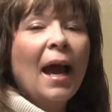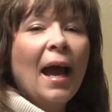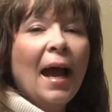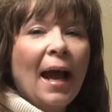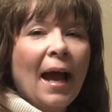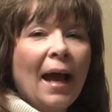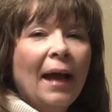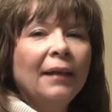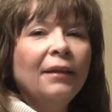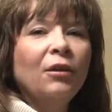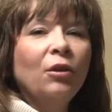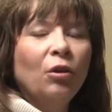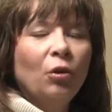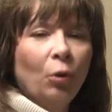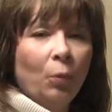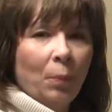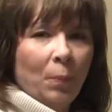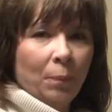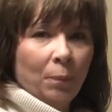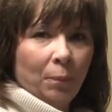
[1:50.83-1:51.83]
add
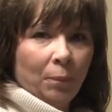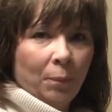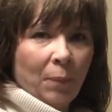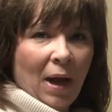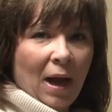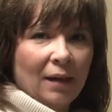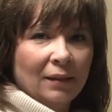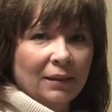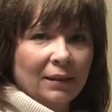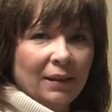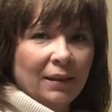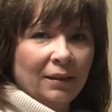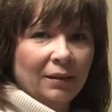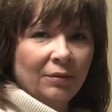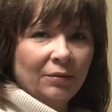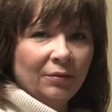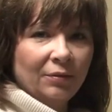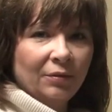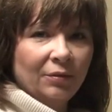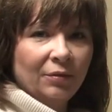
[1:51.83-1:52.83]
your pasta,
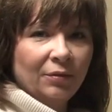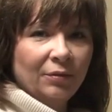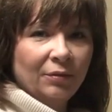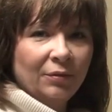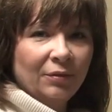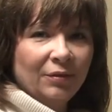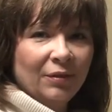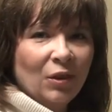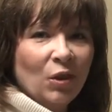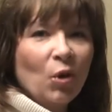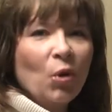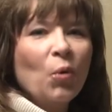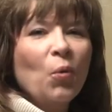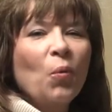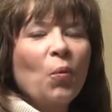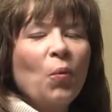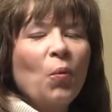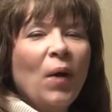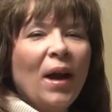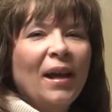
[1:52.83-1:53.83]

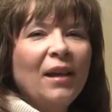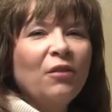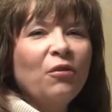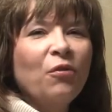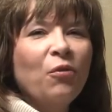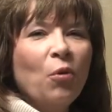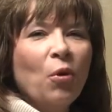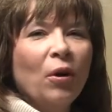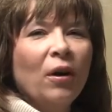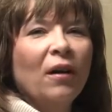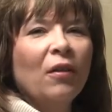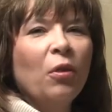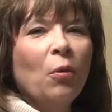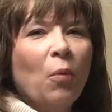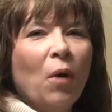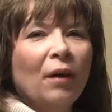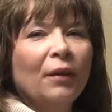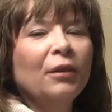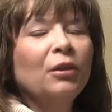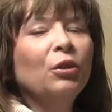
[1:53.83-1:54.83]
wait for the
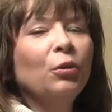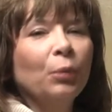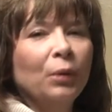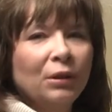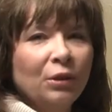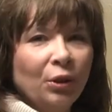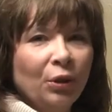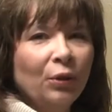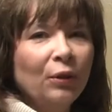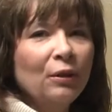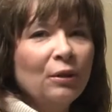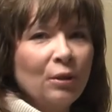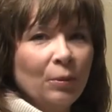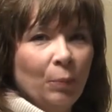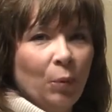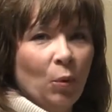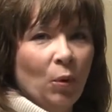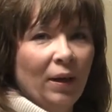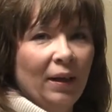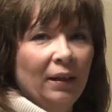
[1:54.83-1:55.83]
water to return to
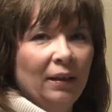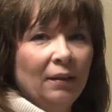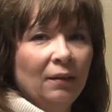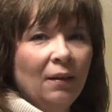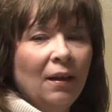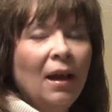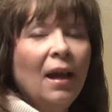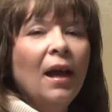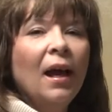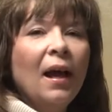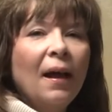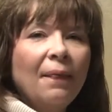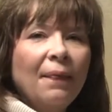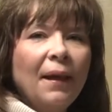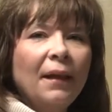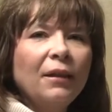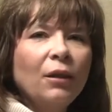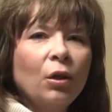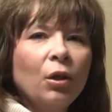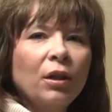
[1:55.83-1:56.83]
boil, and
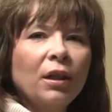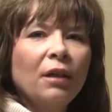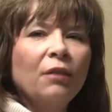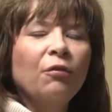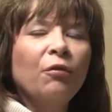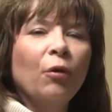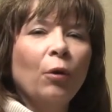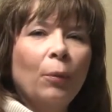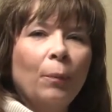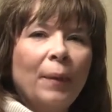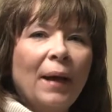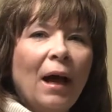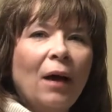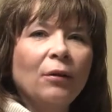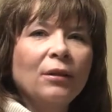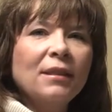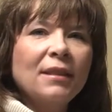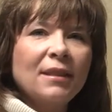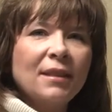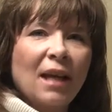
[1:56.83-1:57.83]
then cook it for
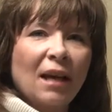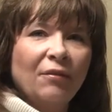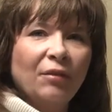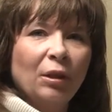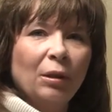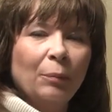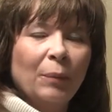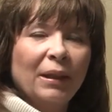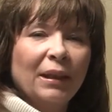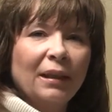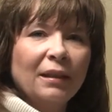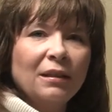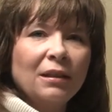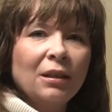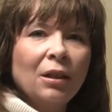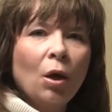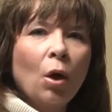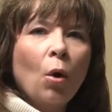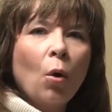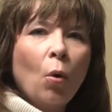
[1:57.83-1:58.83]
about 7 minutes,
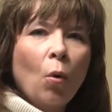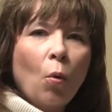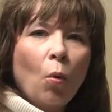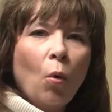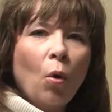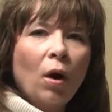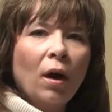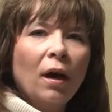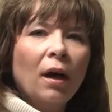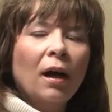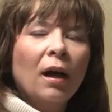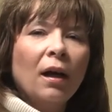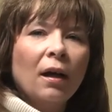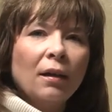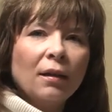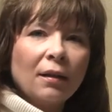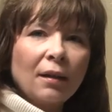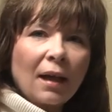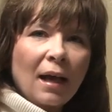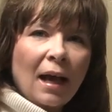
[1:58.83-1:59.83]
or
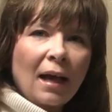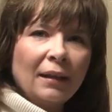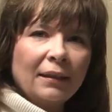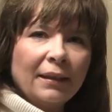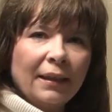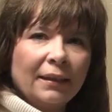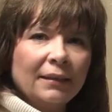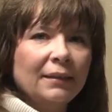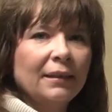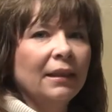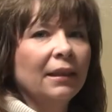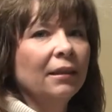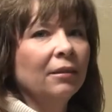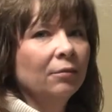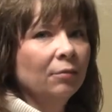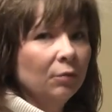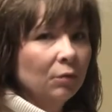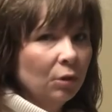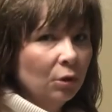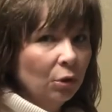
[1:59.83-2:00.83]
al dente,
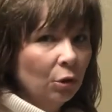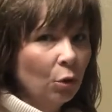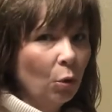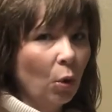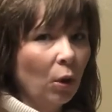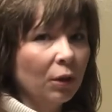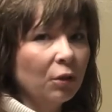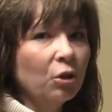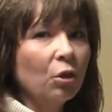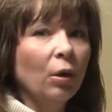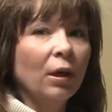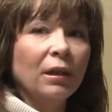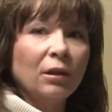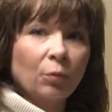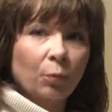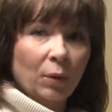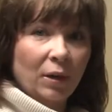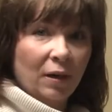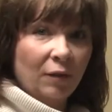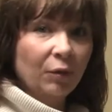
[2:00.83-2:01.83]
your
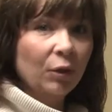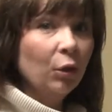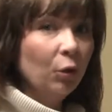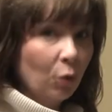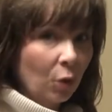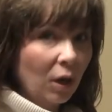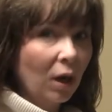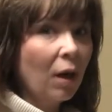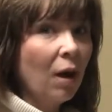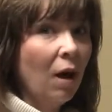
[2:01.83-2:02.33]
choice, whatever you're